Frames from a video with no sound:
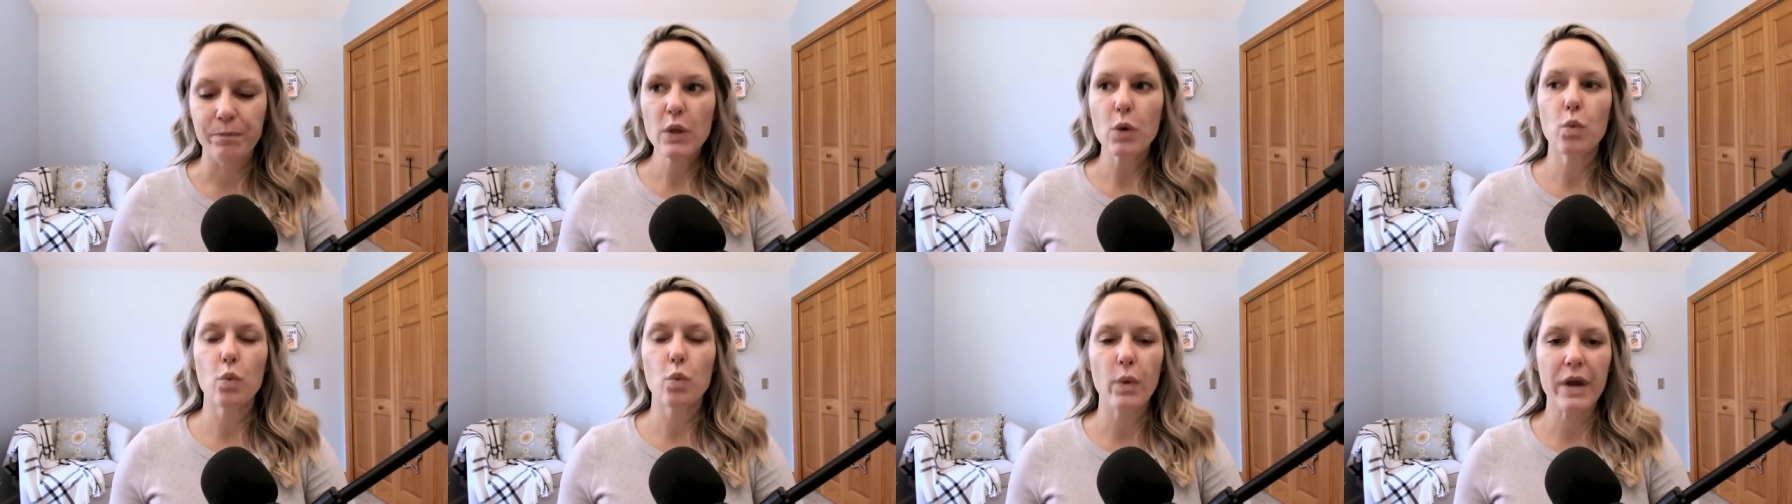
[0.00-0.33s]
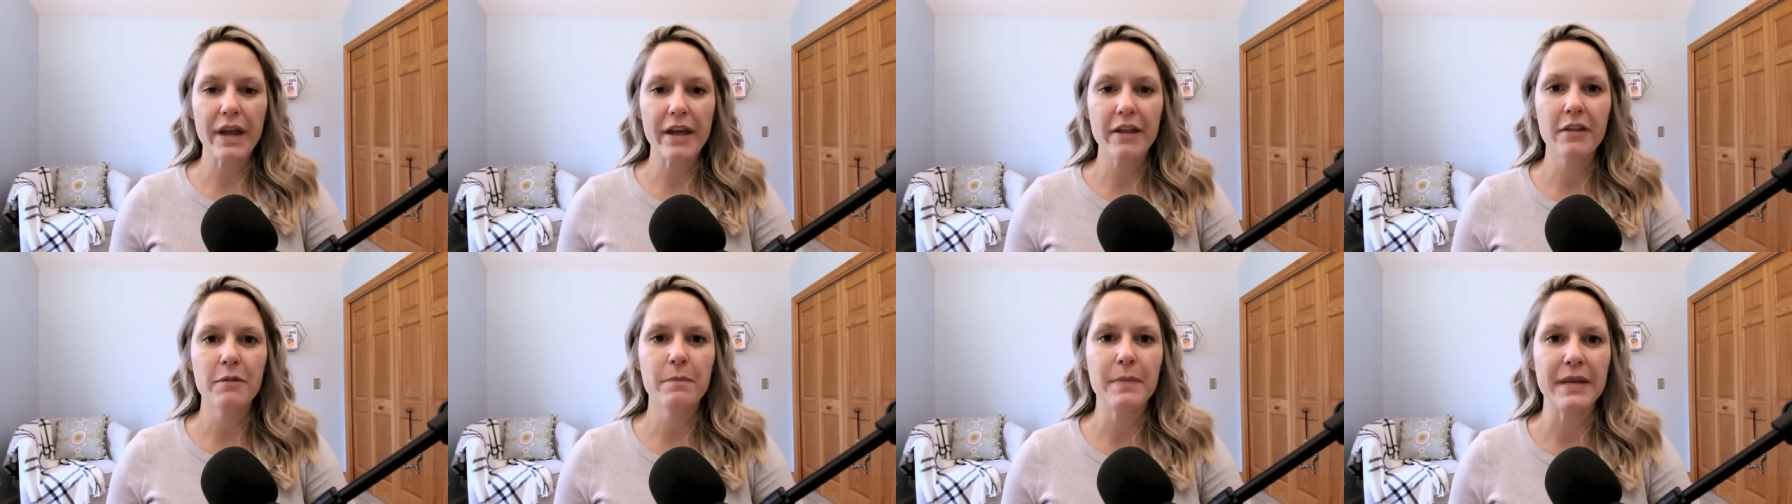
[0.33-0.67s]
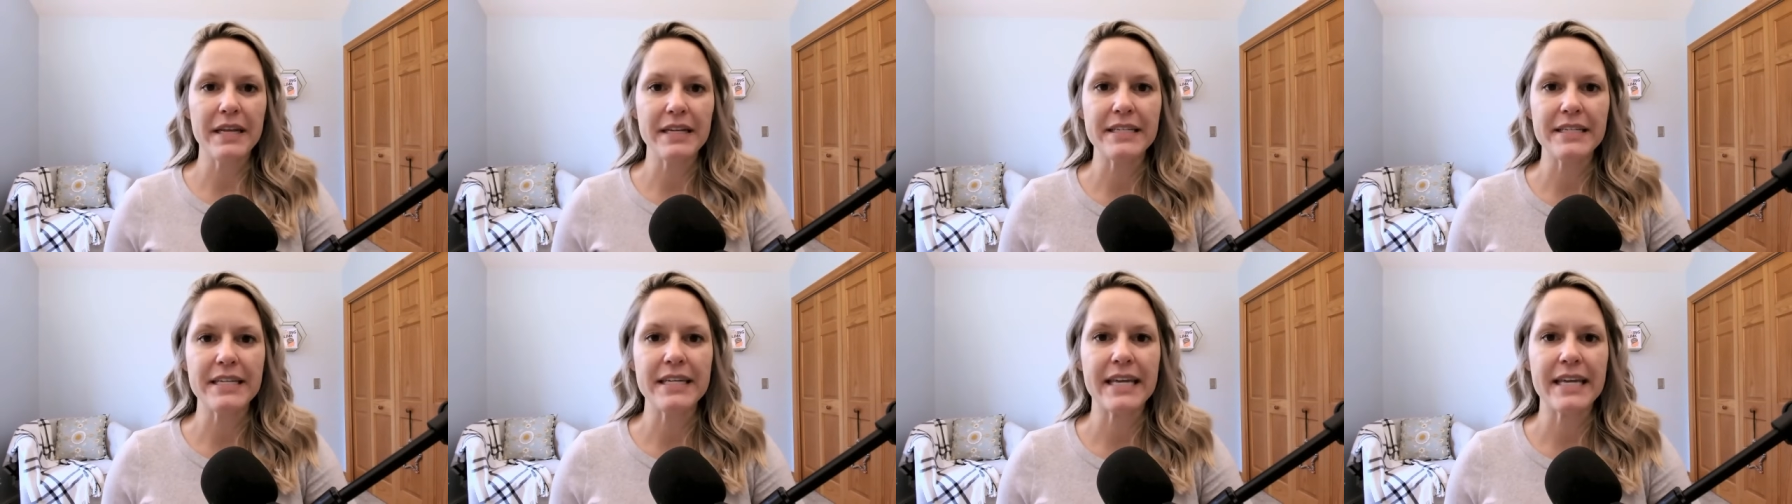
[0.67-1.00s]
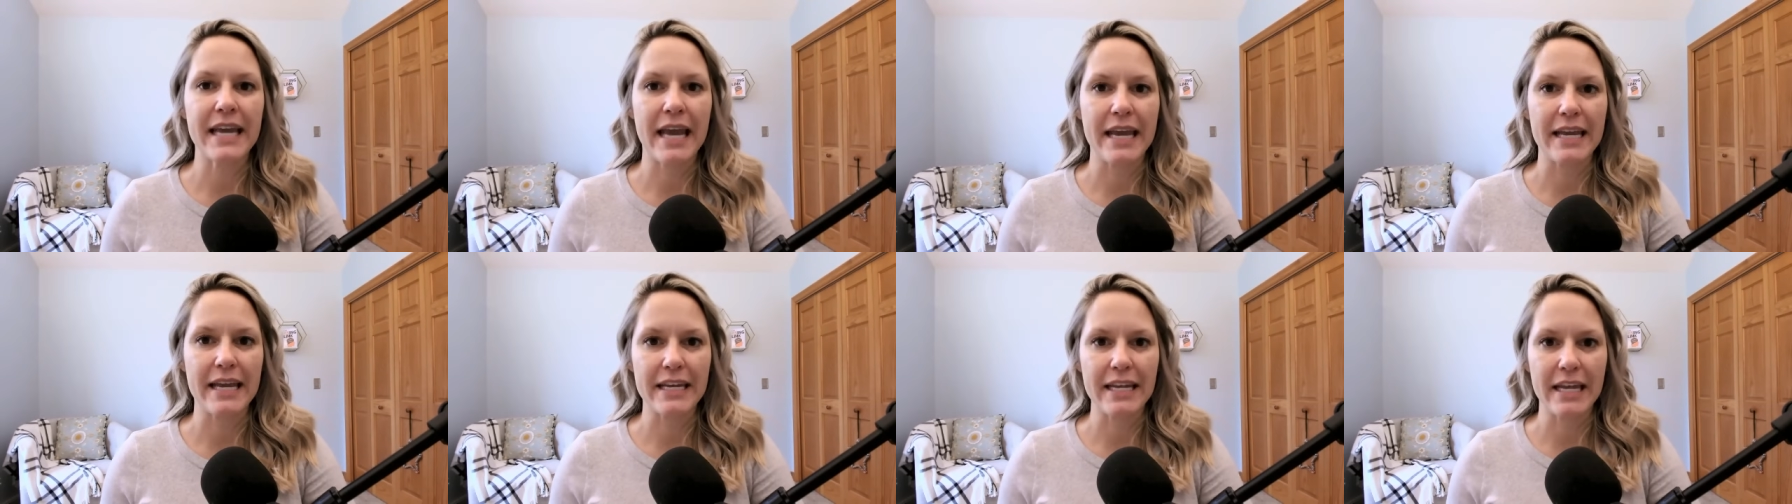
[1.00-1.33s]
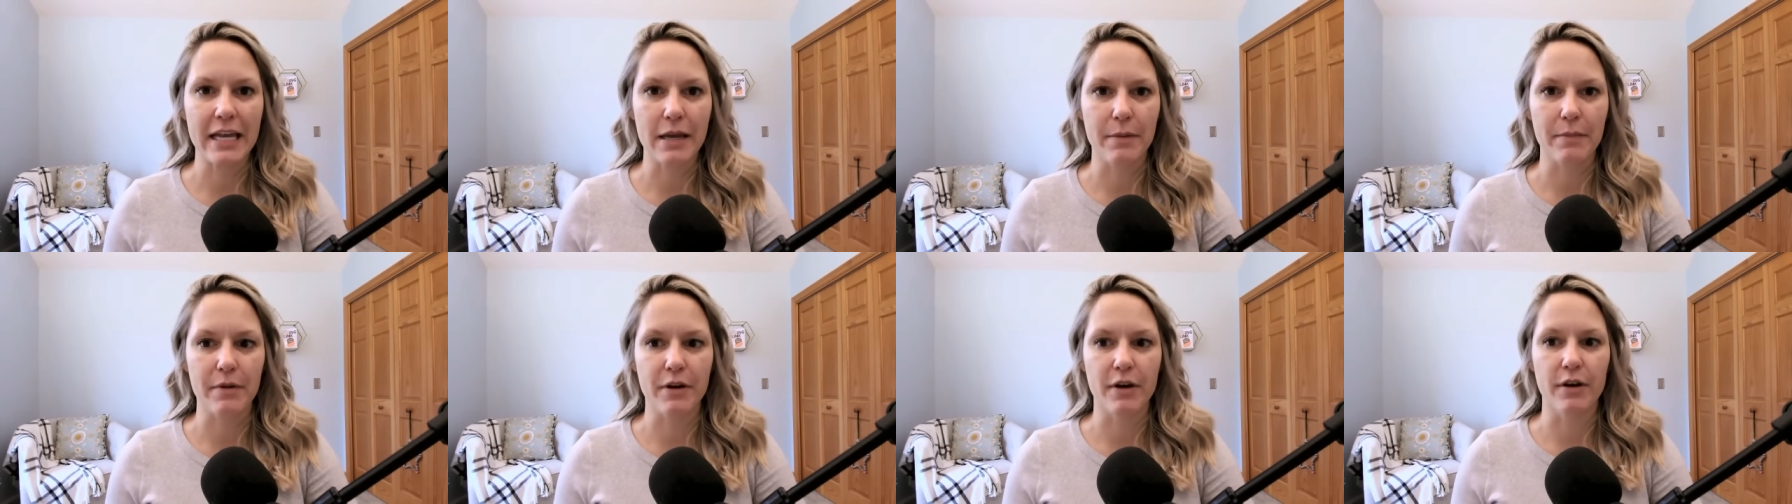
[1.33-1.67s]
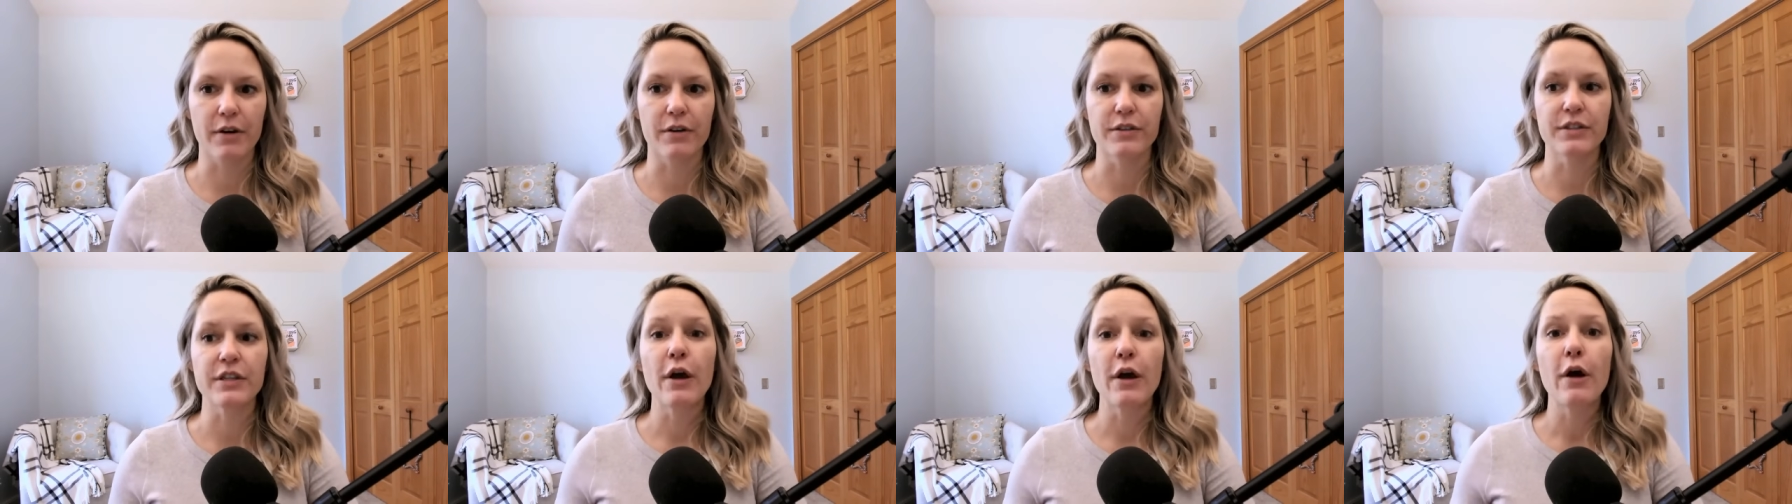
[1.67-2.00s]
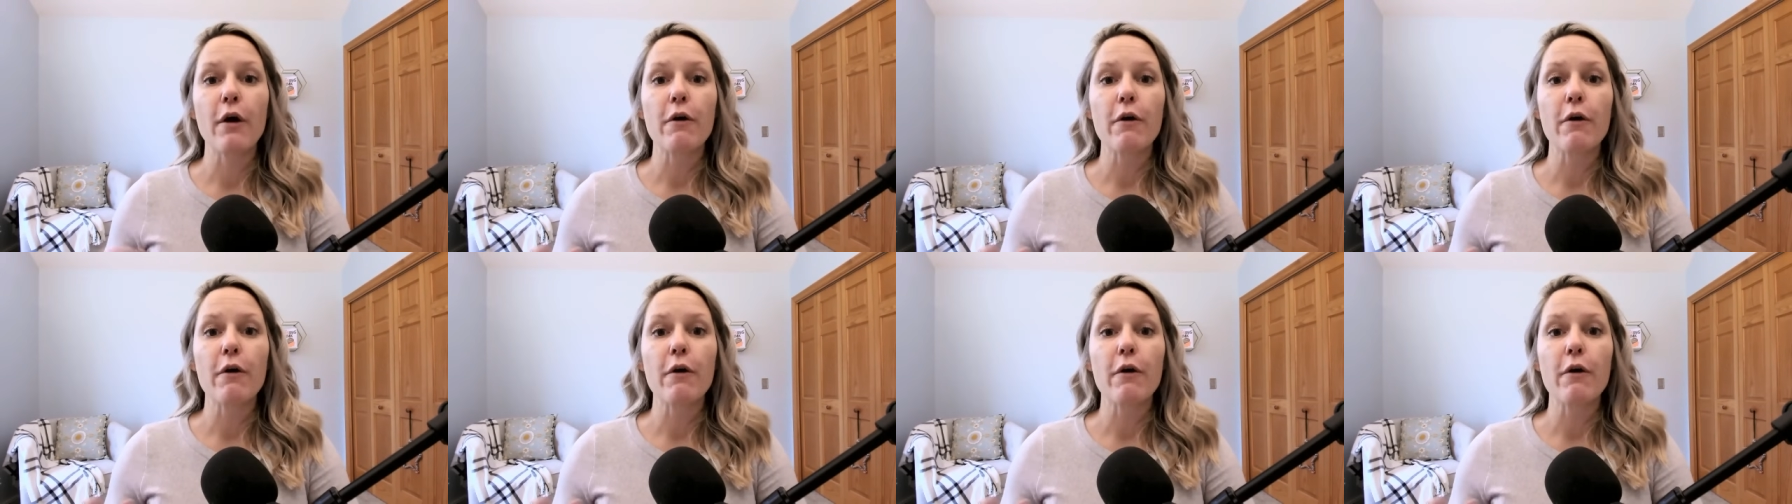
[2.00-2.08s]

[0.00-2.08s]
with B T K inhibitors